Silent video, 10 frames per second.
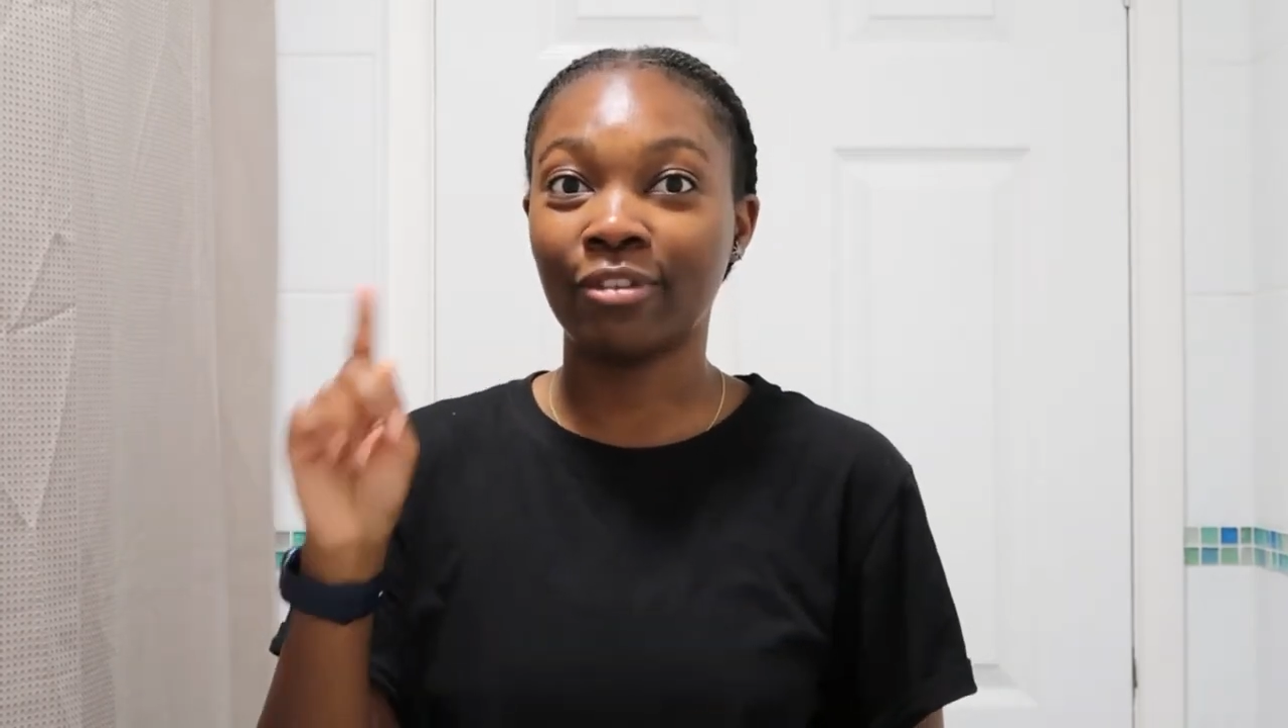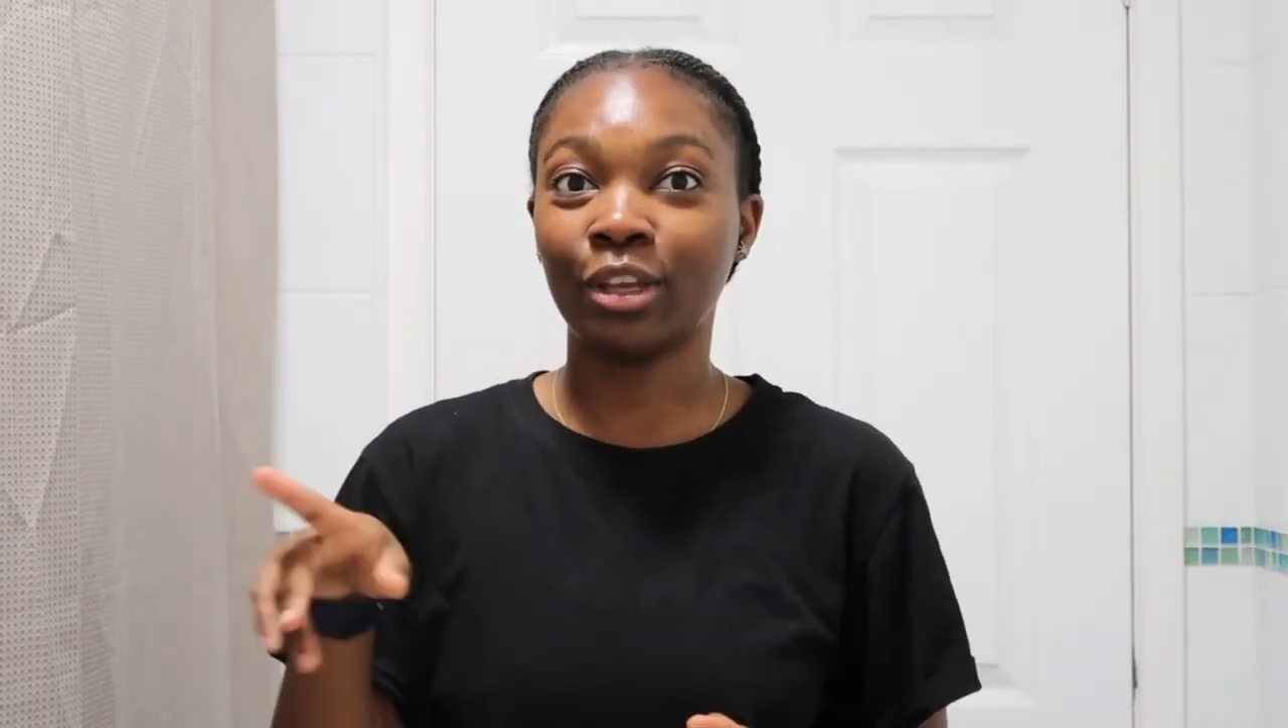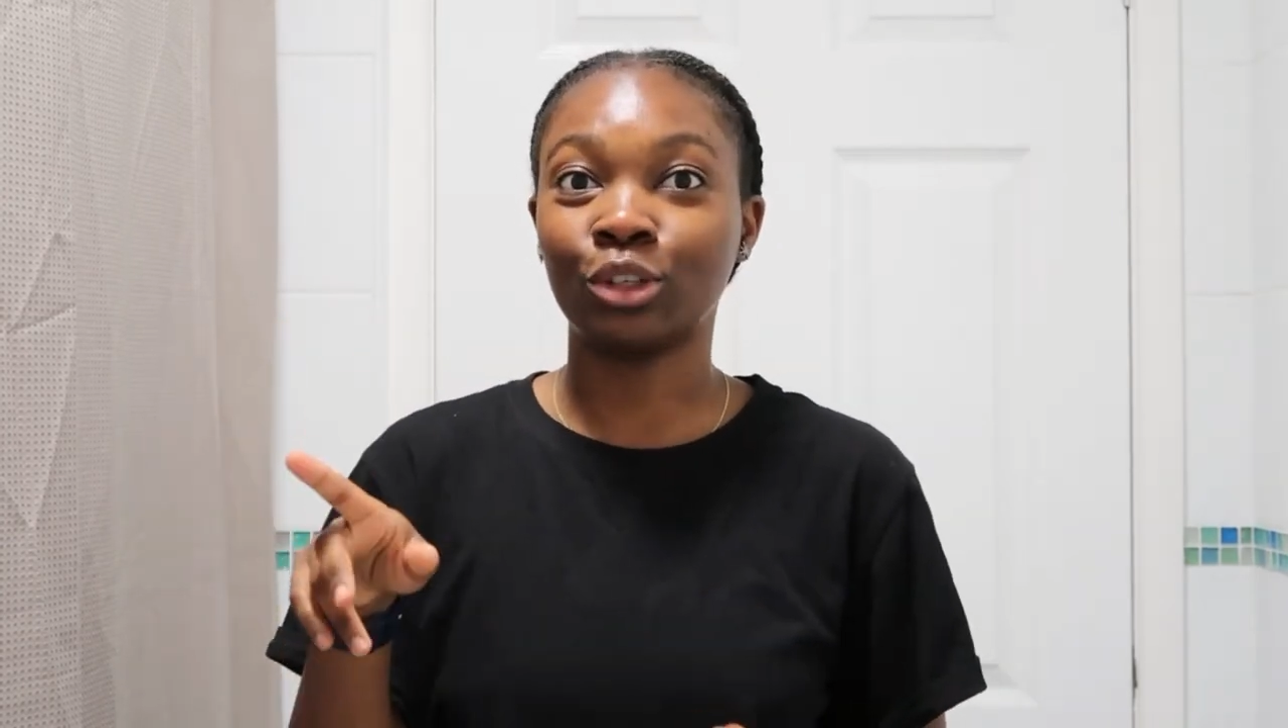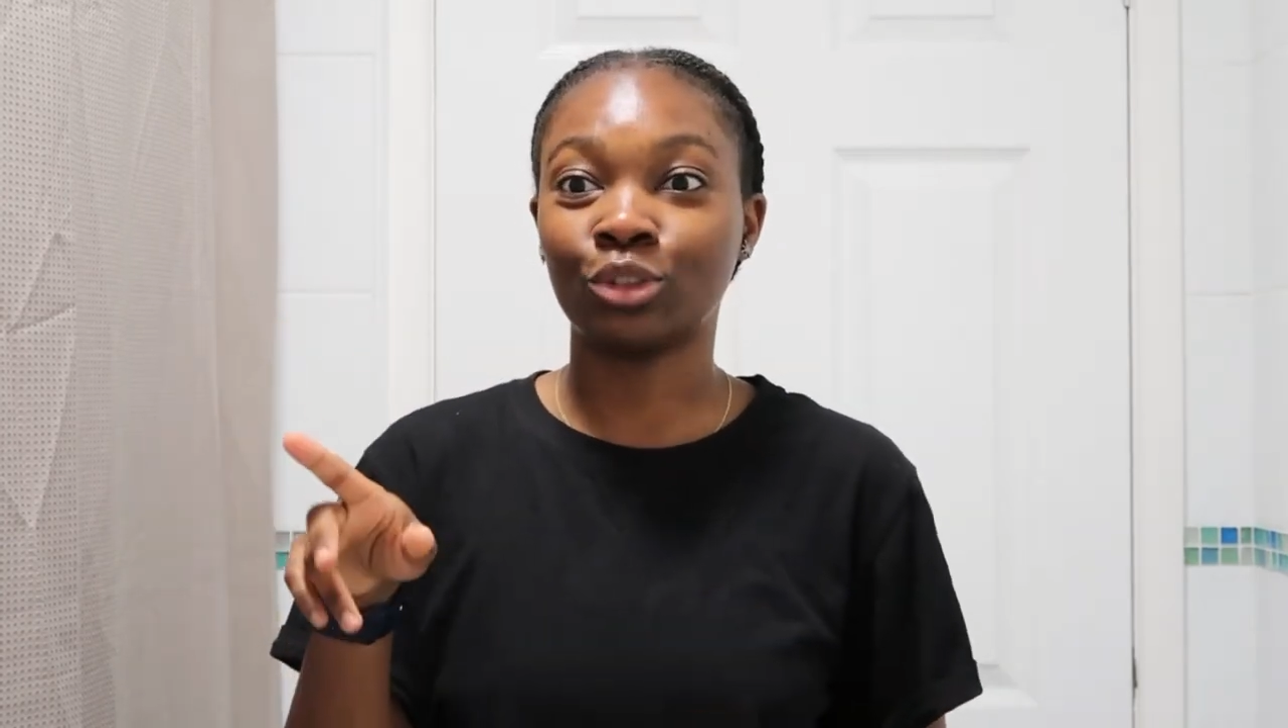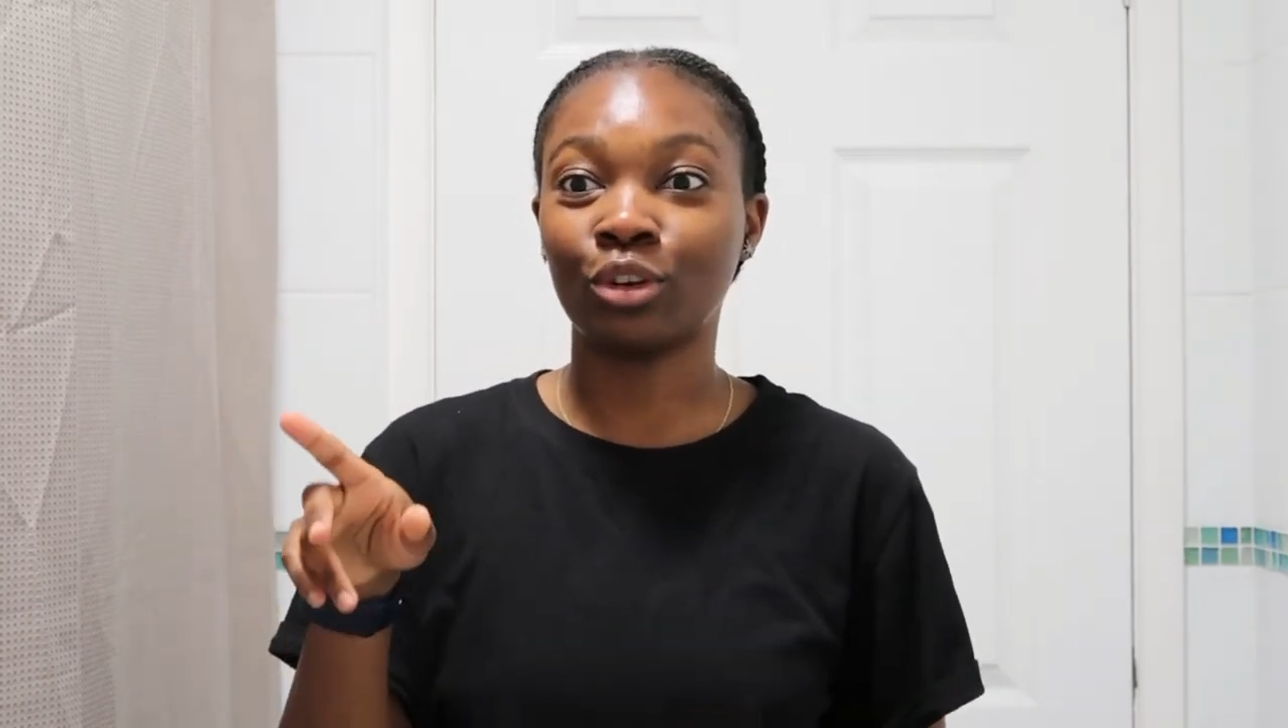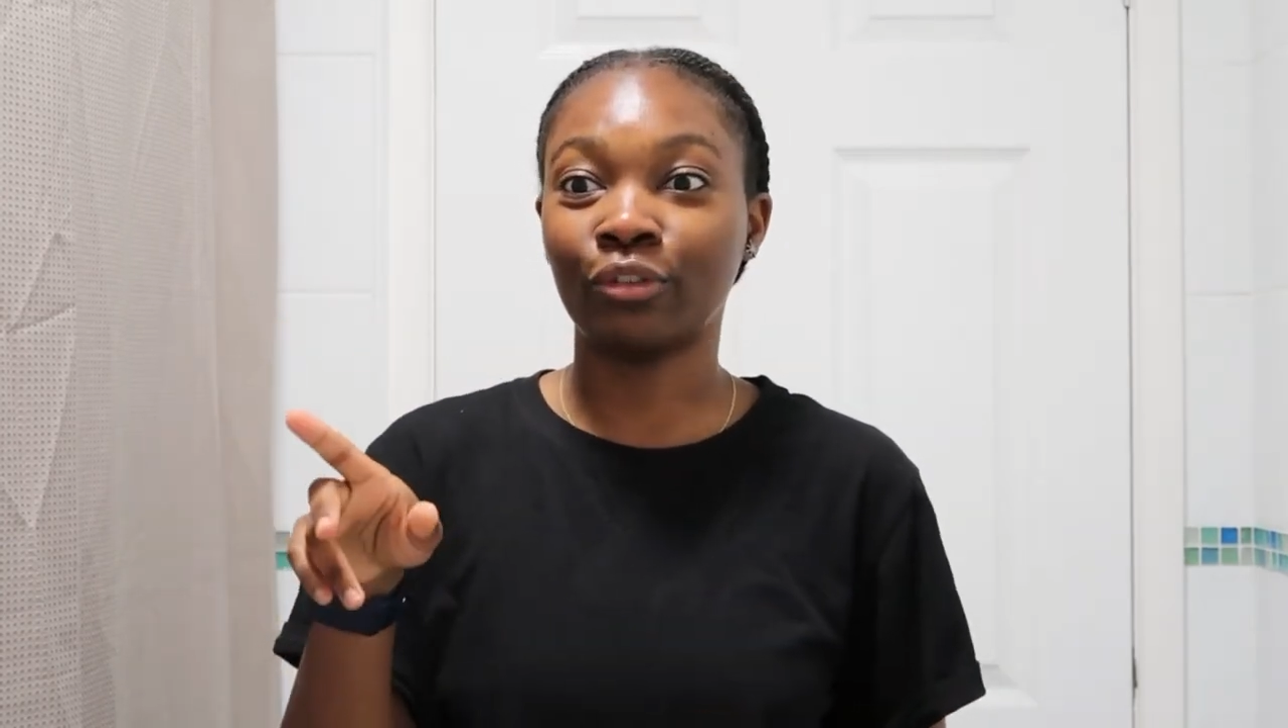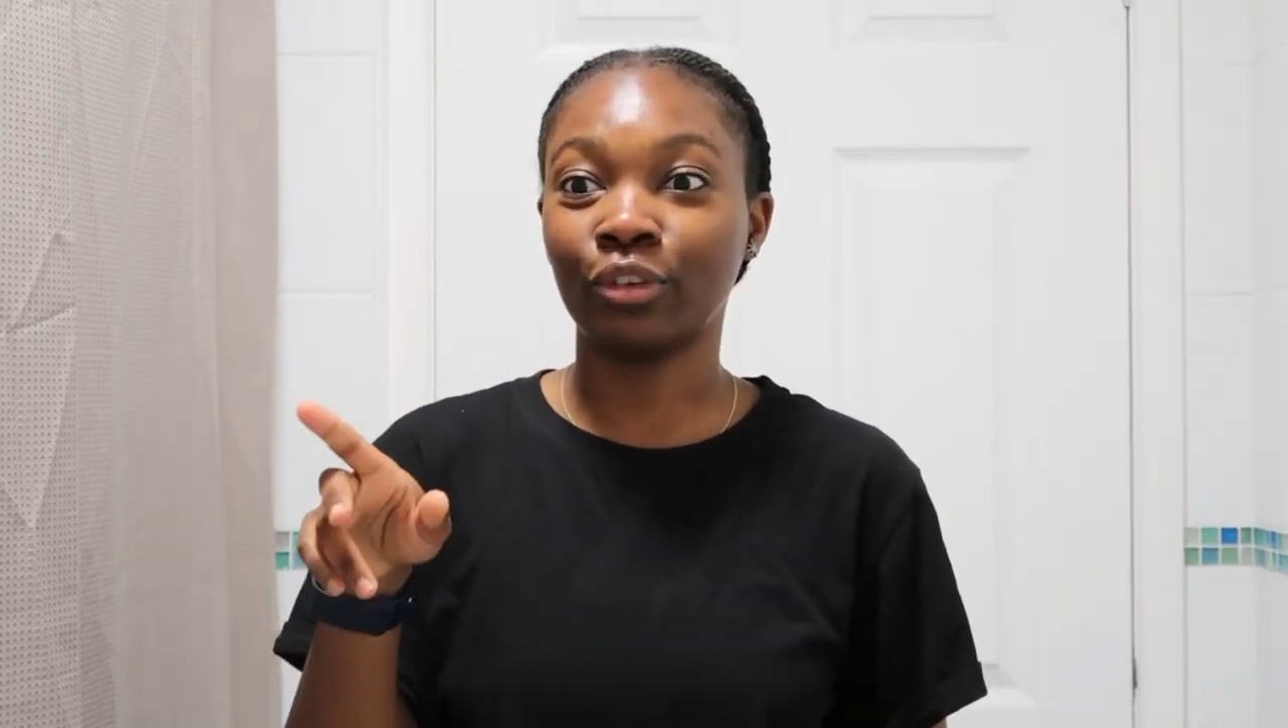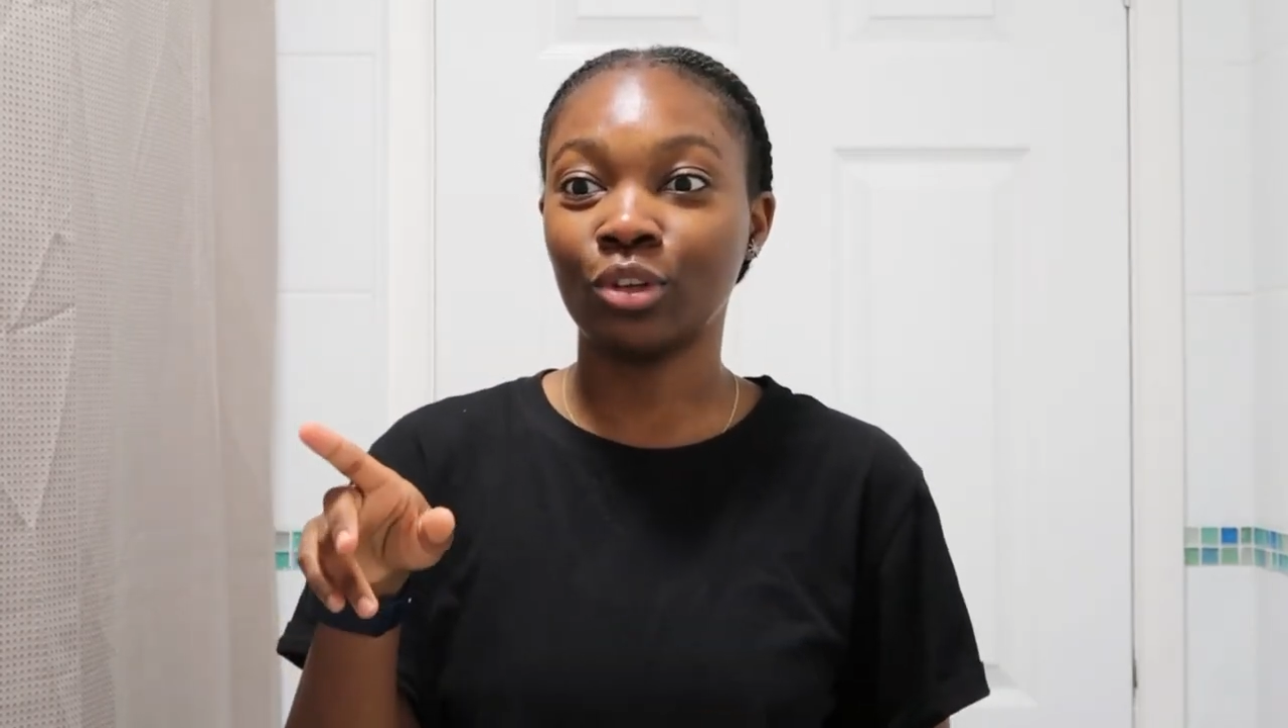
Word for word: finished off